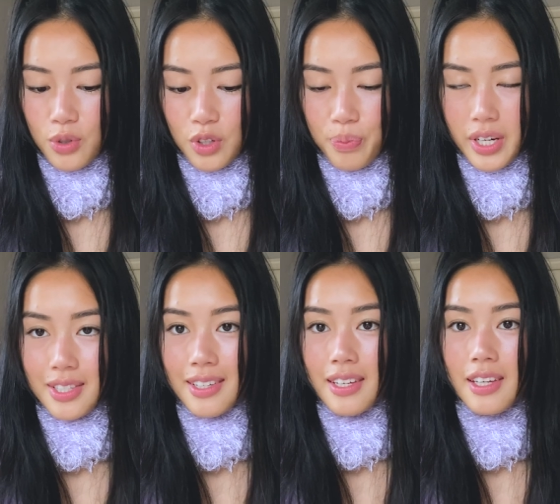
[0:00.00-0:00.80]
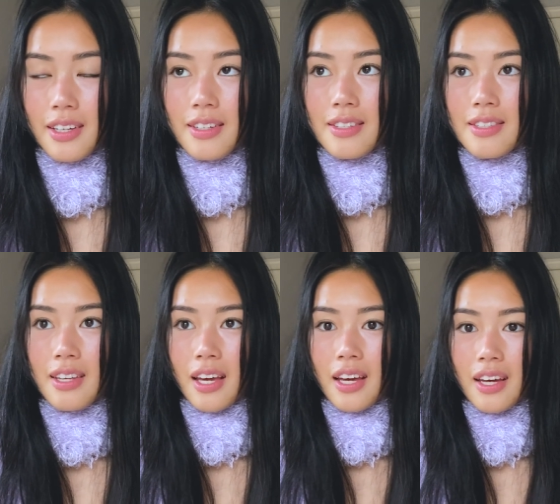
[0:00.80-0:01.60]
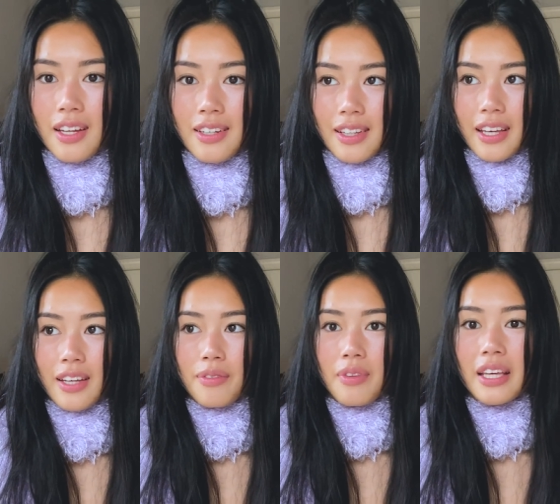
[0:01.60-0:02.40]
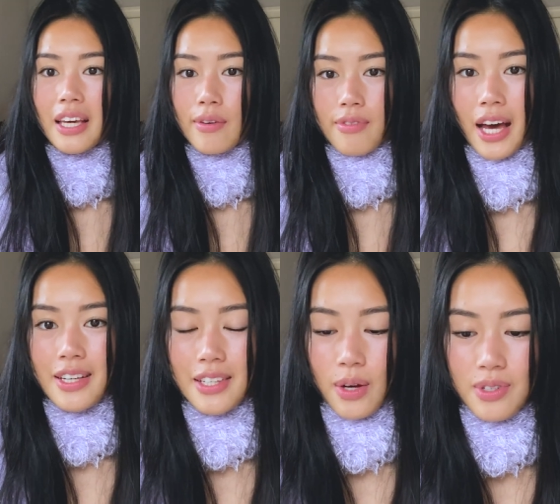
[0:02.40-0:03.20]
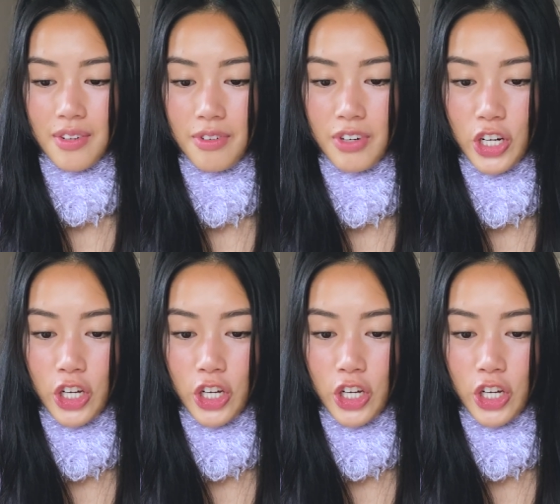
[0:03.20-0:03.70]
with pressing keys and like thinking fast, I was never very